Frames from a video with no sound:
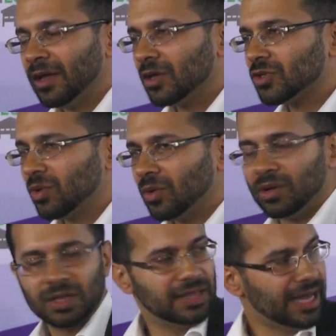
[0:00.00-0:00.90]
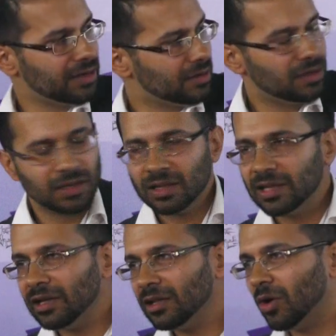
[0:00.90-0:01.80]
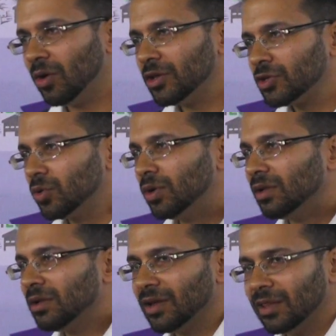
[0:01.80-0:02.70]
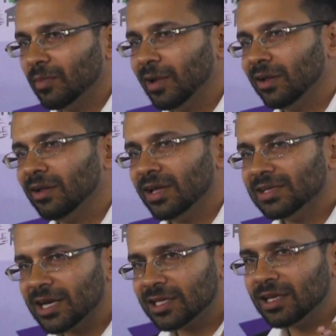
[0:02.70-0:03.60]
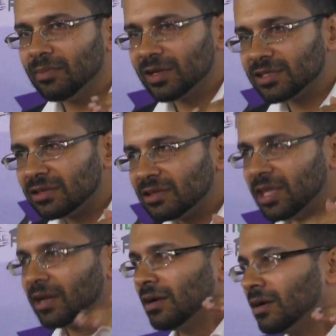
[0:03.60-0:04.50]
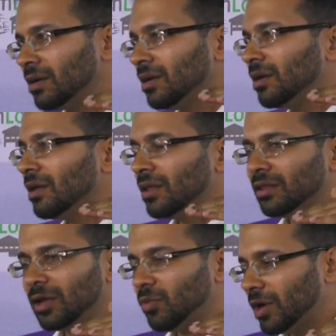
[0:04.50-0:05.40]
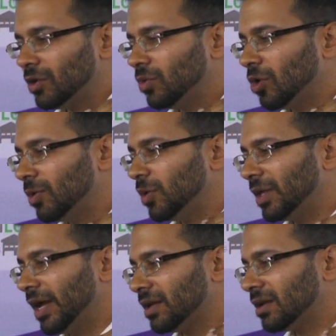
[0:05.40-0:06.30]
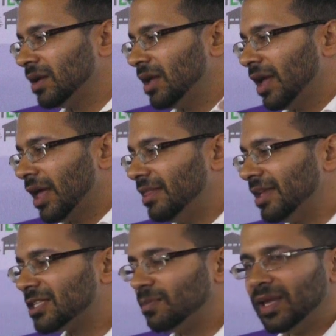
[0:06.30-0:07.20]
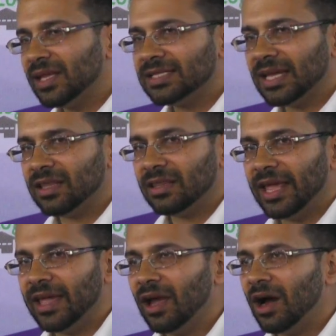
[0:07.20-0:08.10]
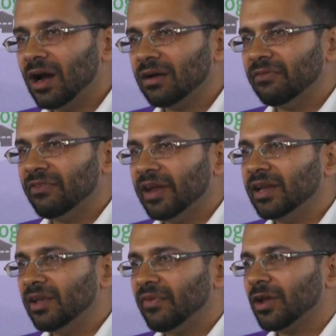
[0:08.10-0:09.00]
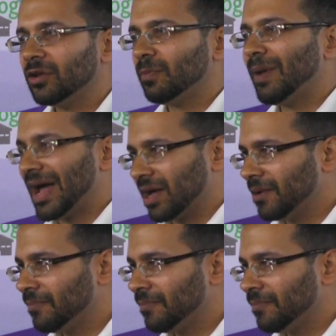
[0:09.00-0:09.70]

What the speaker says: So that little orange noodle in the middle is actually much thicker than what you normally will get. This means that they are very difficult to pack.